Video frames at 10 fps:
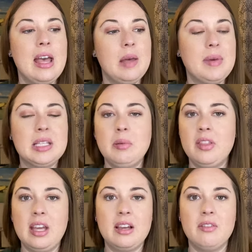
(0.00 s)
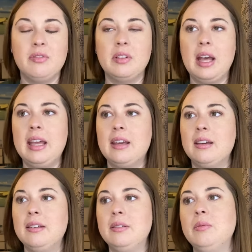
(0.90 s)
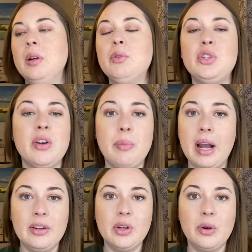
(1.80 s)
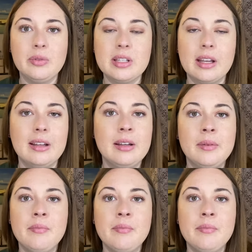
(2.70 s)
It makes me think of like, where would you have pine cones? Like